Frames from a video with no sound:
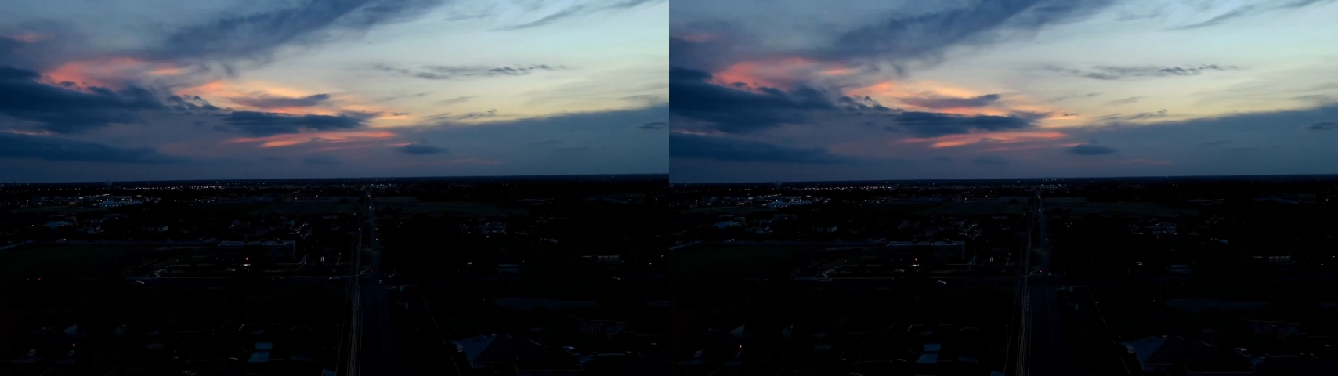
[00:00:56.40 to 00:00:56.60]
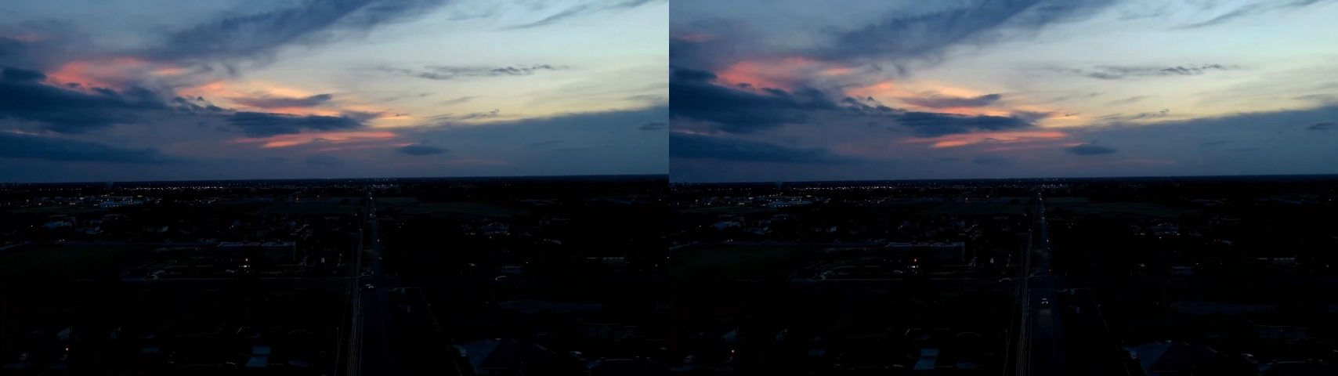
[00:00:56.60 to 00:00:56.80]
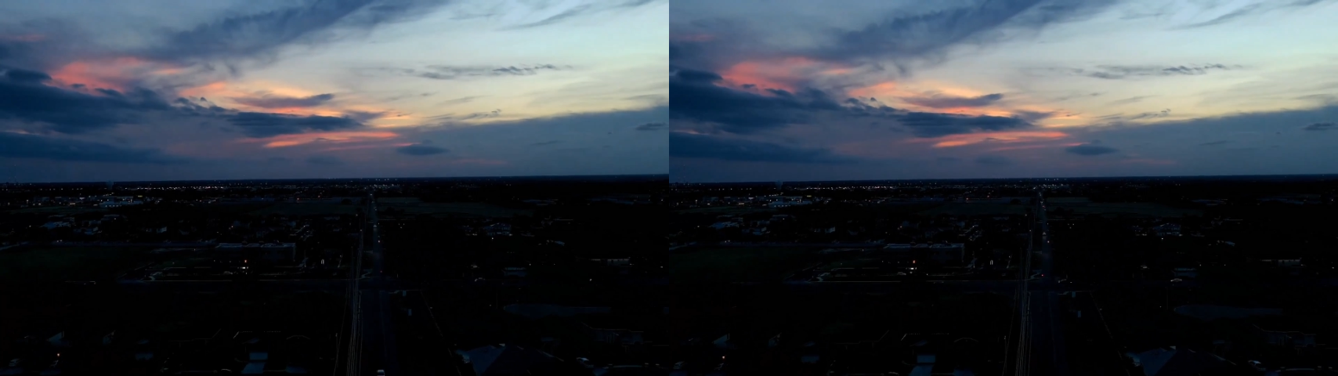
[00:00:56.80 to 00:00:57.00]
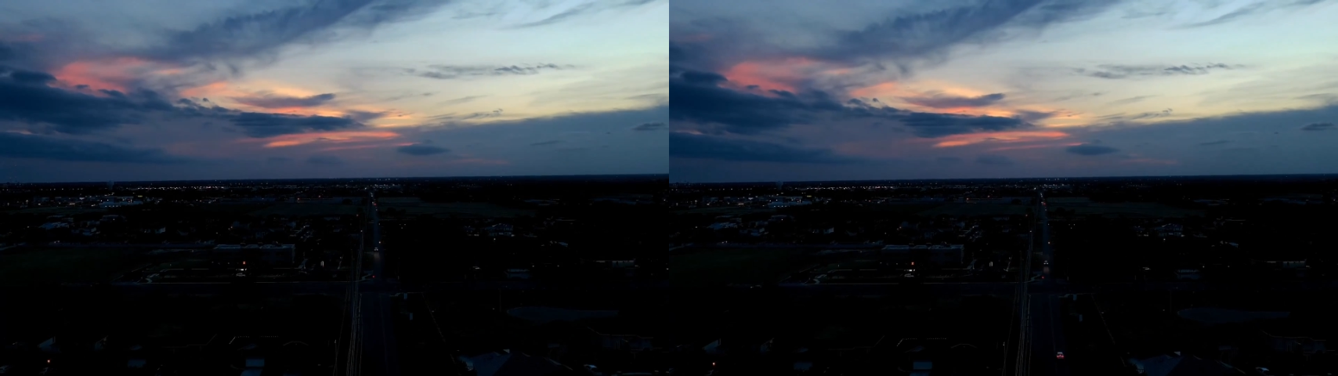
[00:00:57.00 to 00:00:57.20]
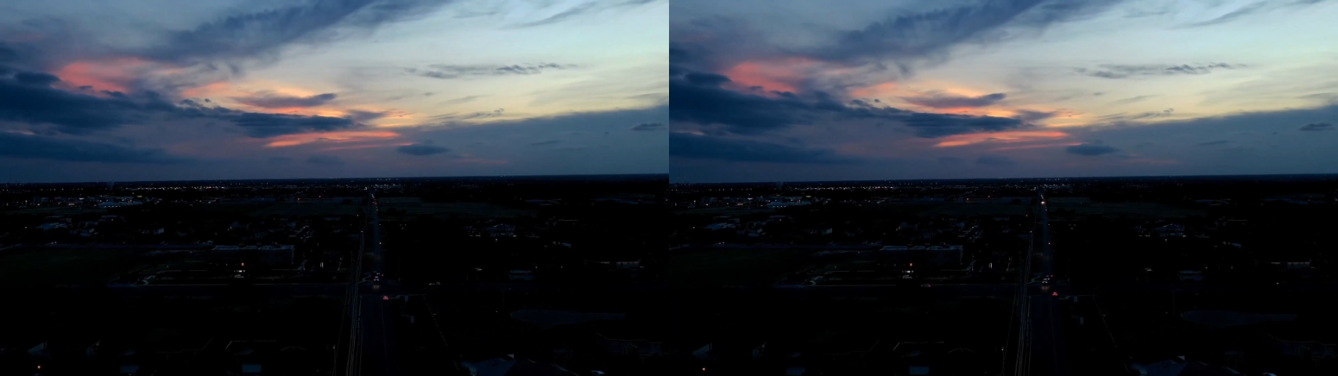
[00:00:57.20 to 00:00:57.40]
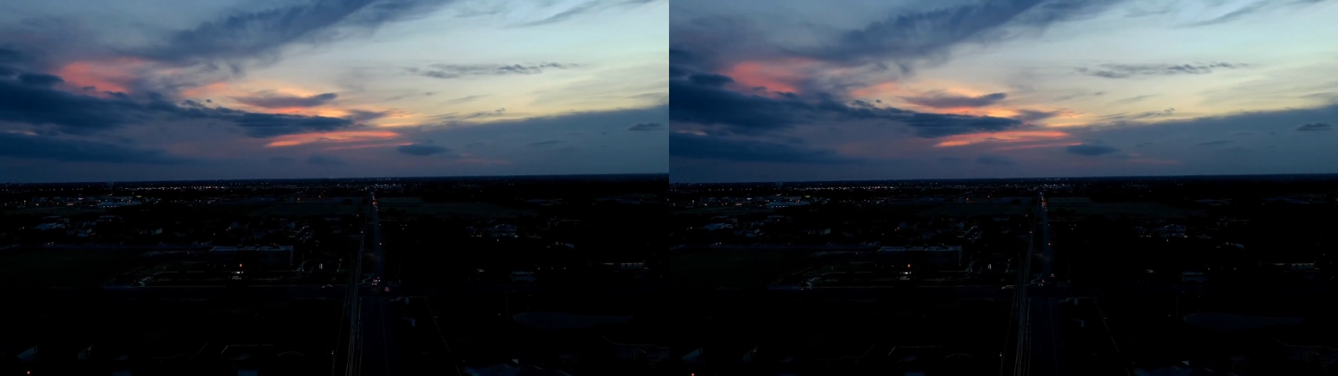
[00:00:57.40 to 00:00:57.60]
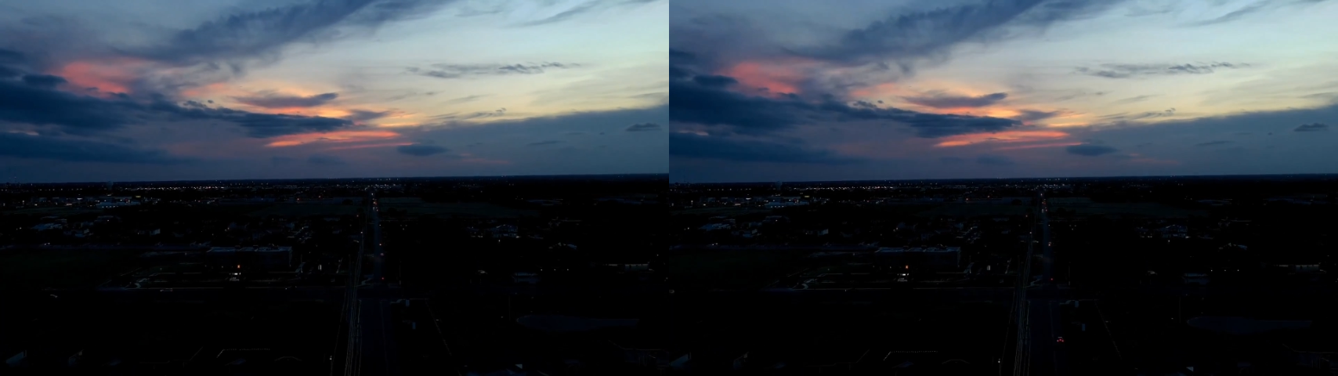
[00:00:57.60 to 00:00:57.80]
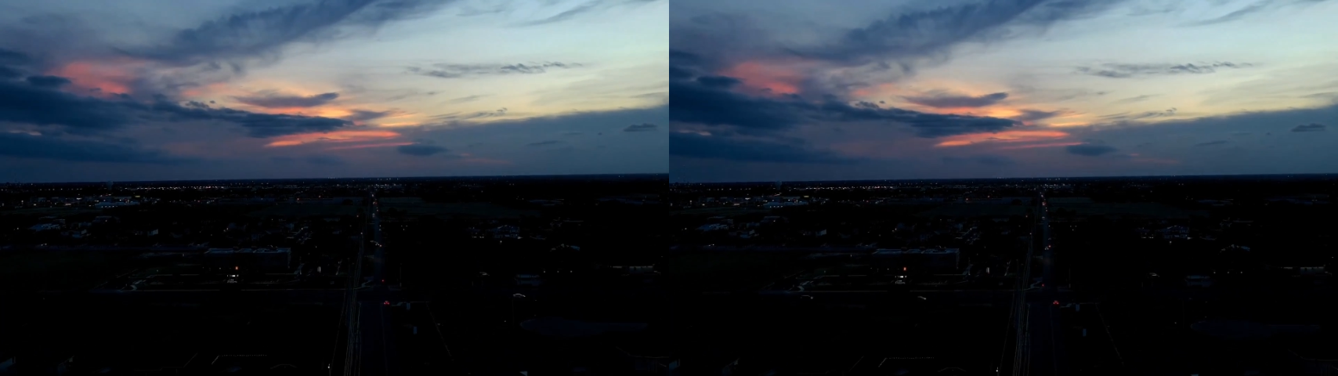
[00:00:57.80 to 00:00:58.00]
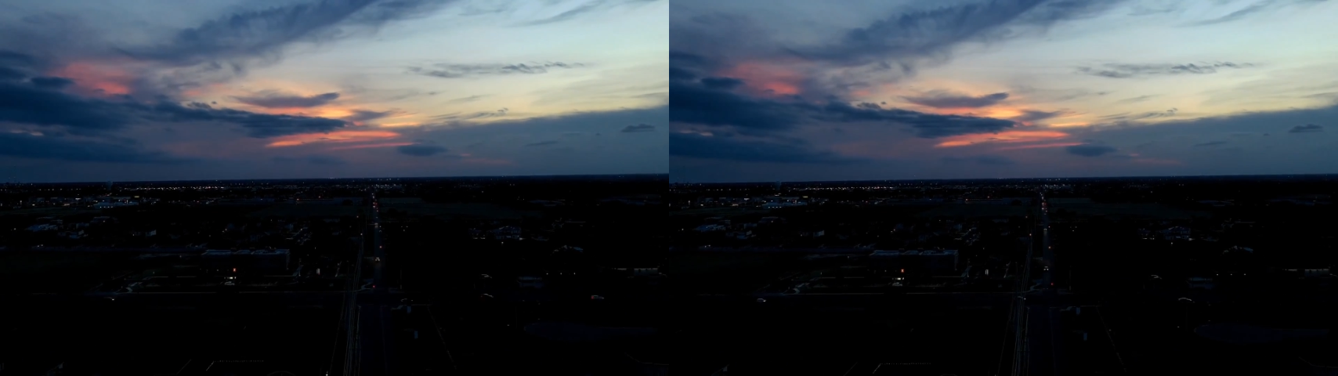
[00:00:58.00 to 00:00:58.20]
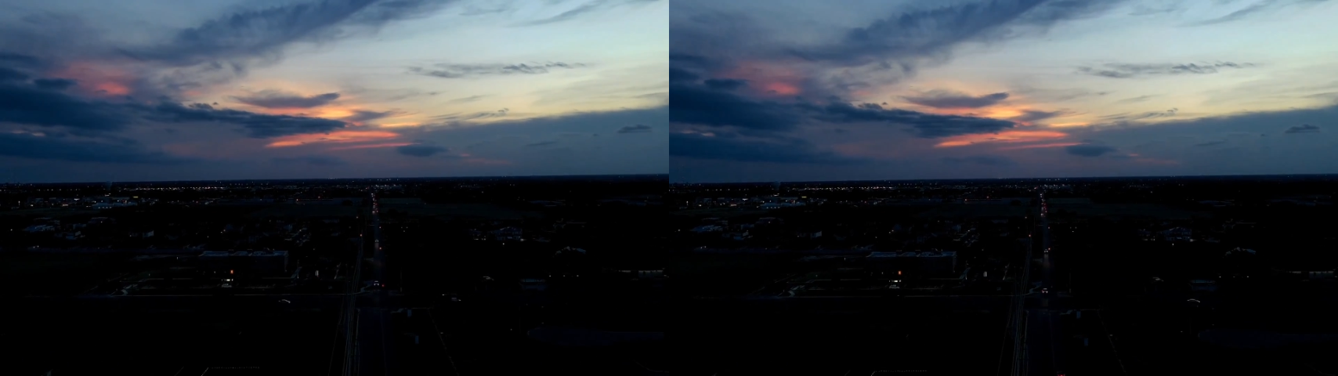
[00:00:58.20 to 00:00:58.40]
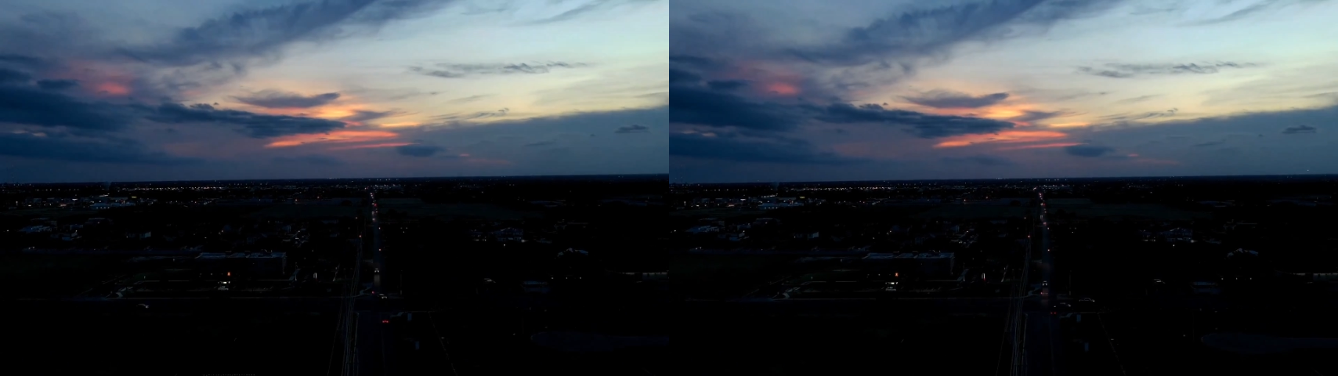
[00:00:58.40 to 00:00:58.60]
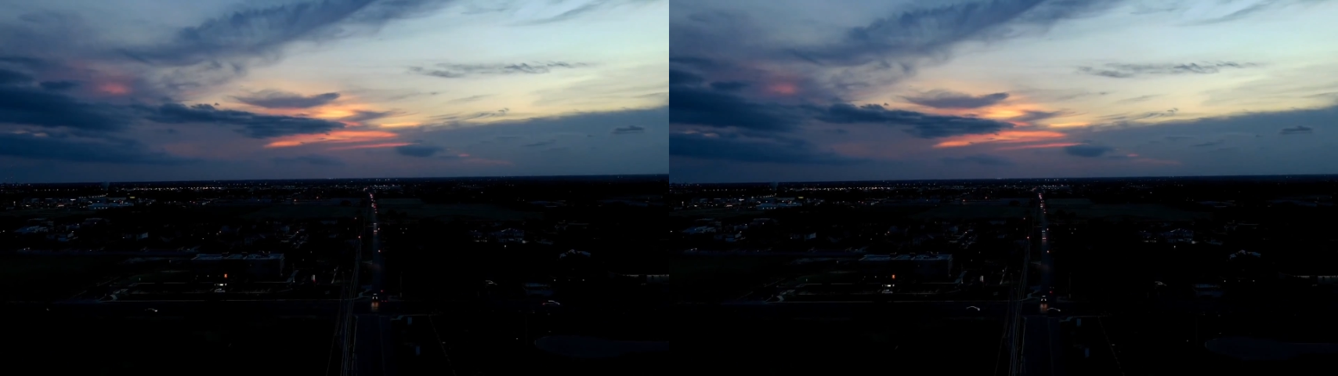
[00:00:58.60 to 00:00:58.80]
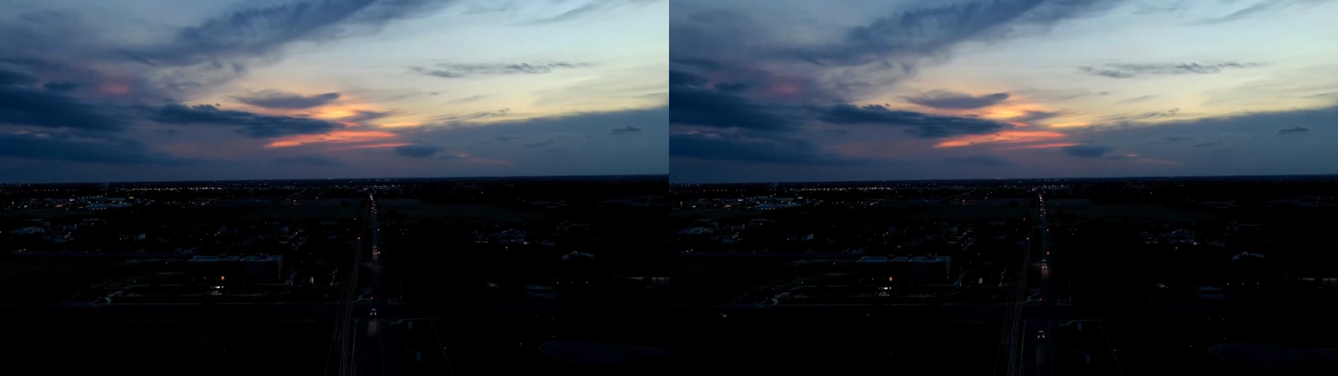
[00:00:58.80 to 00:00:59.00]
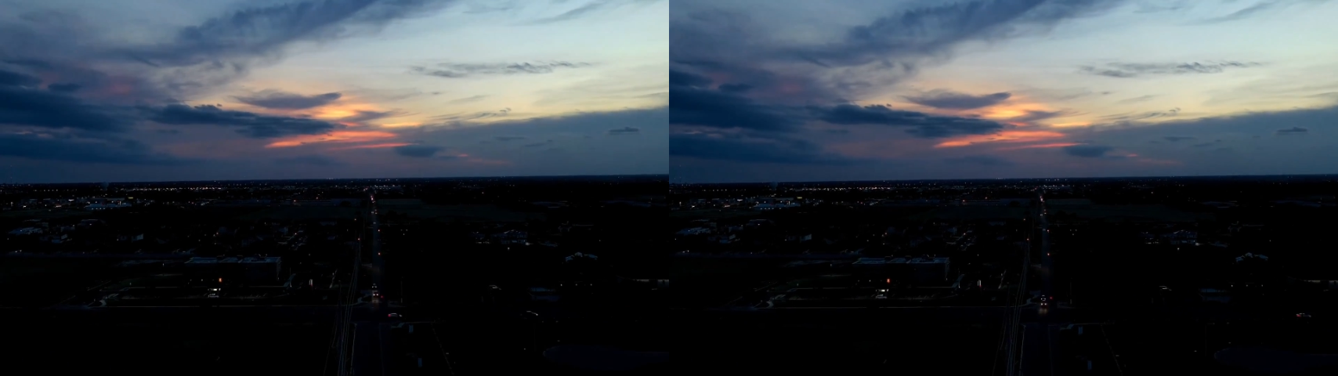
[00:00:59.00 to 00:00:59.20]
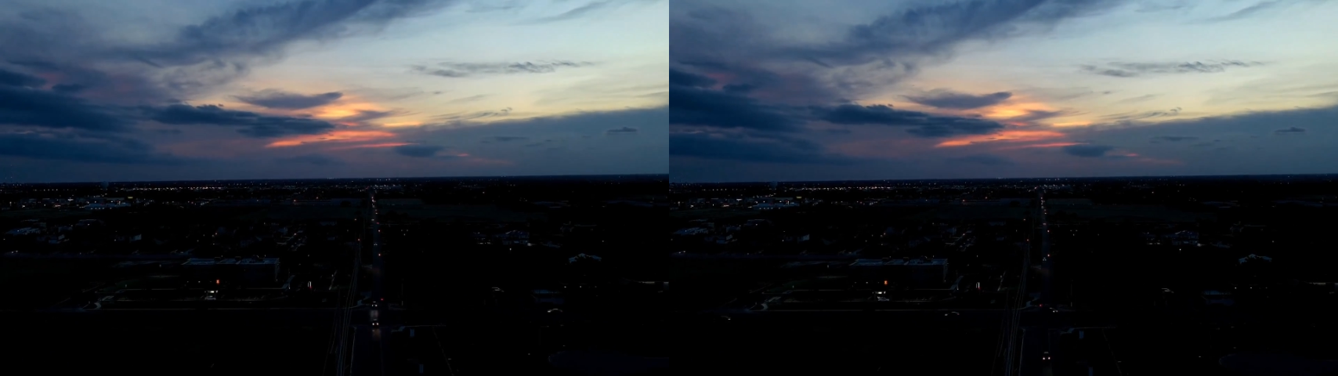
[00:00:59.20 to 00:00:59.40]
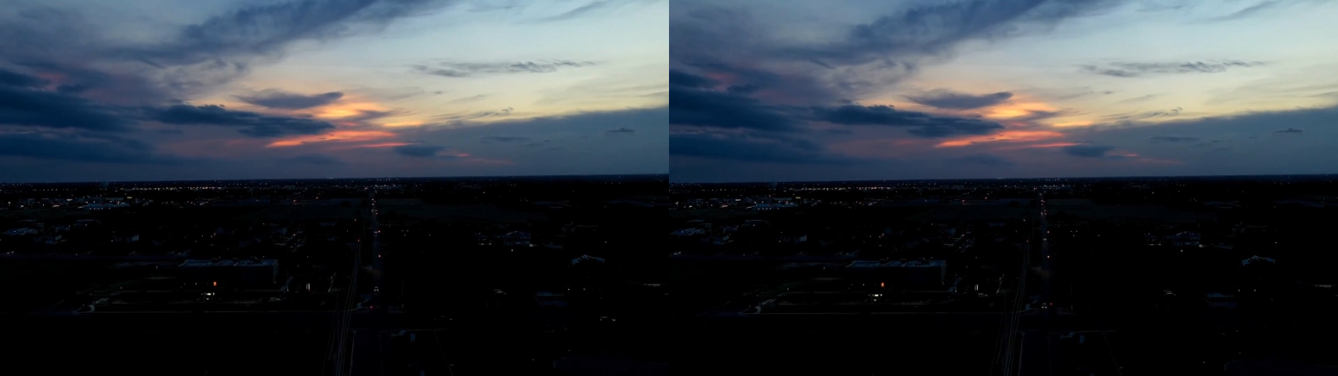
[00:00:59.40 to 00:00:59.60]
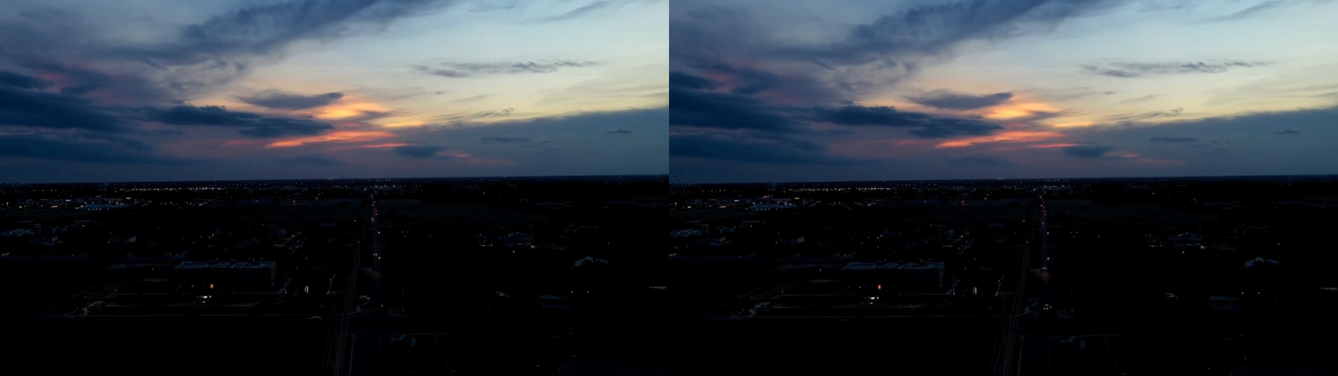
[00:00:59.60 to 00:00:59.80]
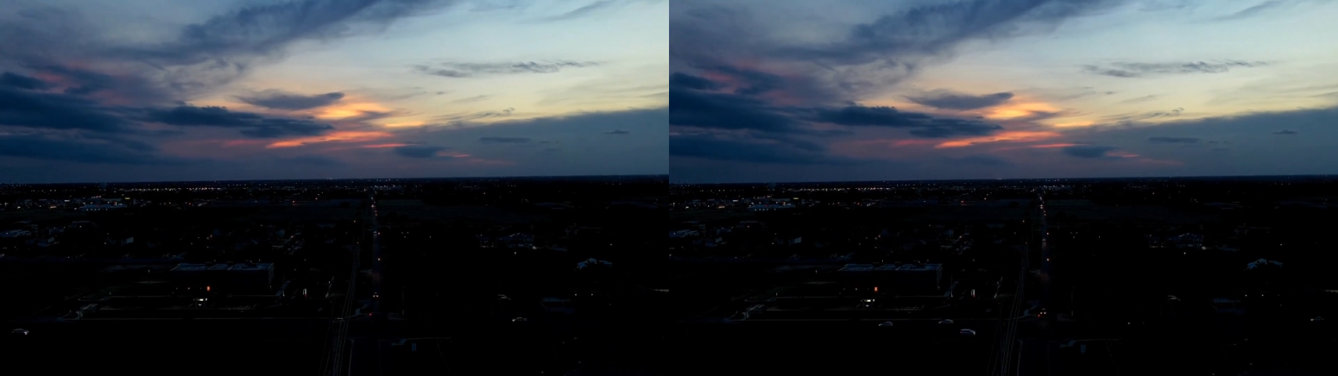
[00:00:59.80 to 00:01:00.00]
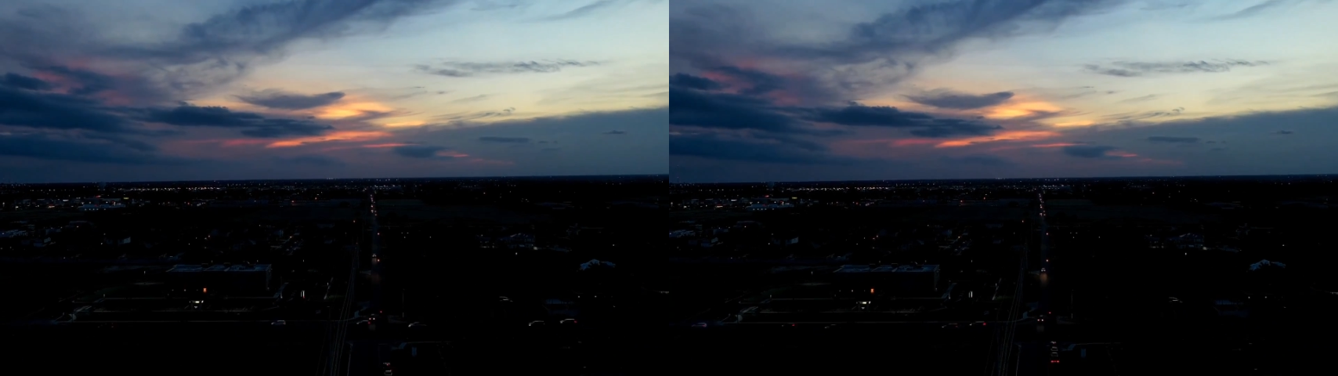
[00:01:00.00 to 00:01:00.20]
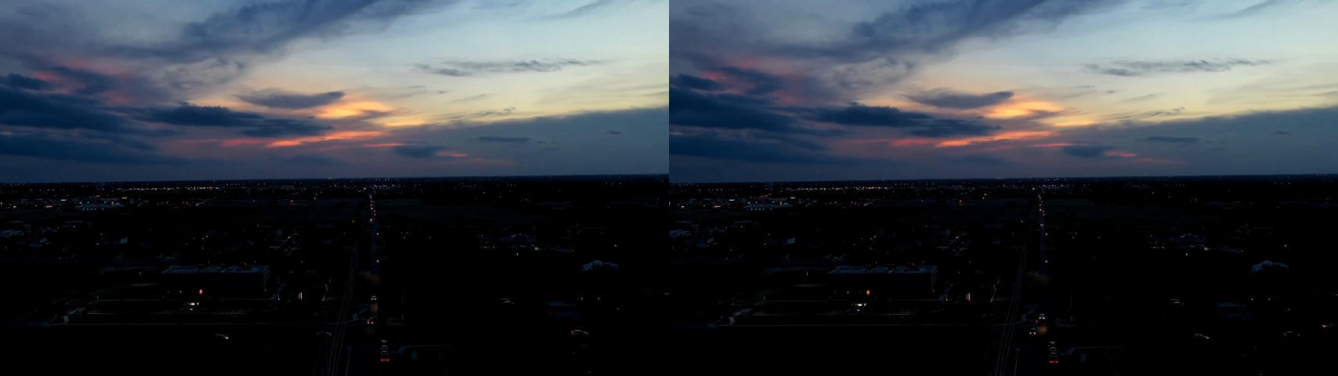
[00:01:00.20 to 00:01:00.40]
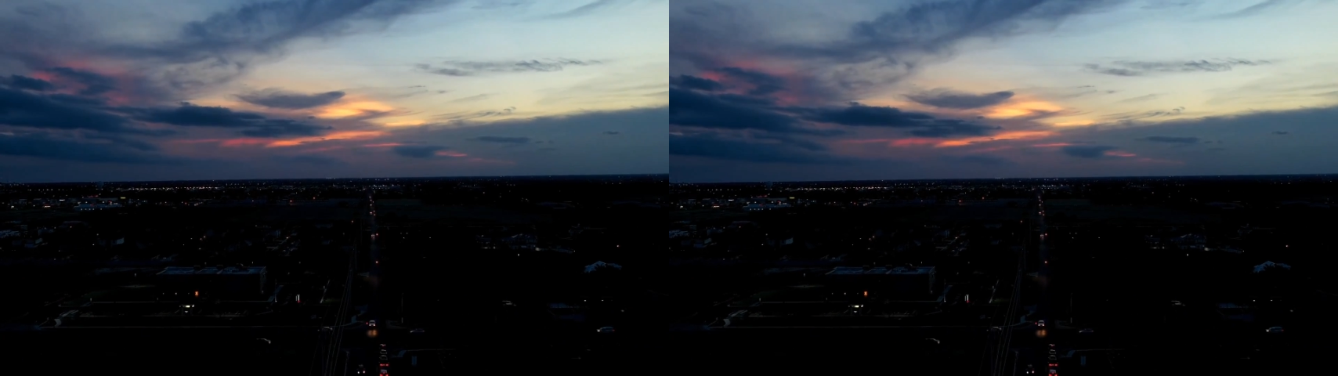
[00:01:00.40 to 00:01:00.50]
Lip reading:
[unreadable: no face in view]